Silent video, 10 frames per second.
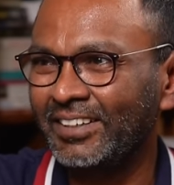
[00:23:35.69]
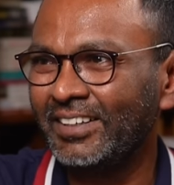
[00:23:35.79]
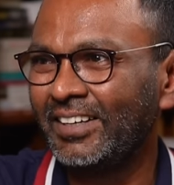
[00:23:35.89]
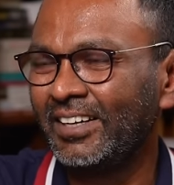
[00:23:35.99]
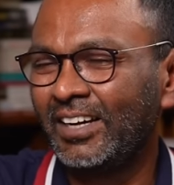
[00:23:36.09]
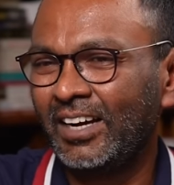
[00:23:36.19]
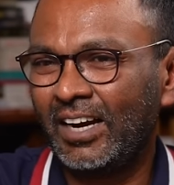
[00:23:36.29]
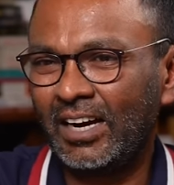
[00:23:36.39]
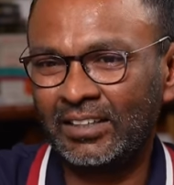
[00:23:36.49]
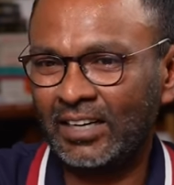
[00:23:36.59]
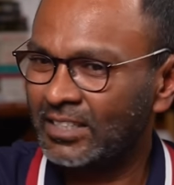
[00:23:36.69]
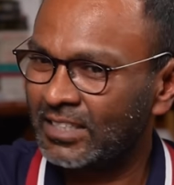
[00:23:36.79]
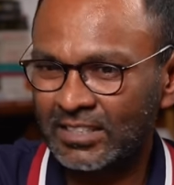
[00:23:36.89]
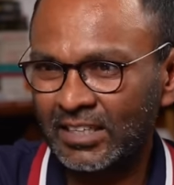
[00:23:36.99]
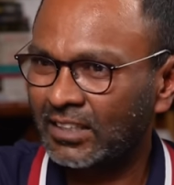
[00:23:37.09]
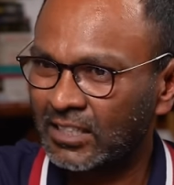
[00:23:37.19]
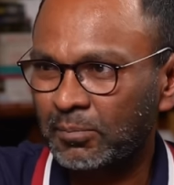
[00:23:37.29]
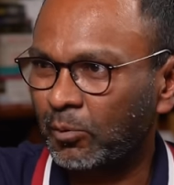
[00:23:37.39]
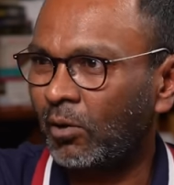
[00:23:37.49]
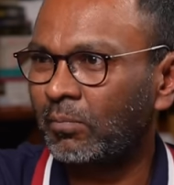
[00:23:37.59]
Mm-hmm. And that is exactly, that's a
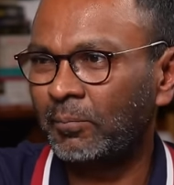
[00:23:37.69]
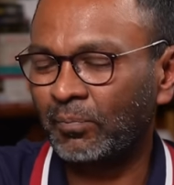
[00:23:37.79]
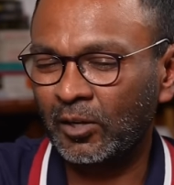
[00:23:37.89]
problem.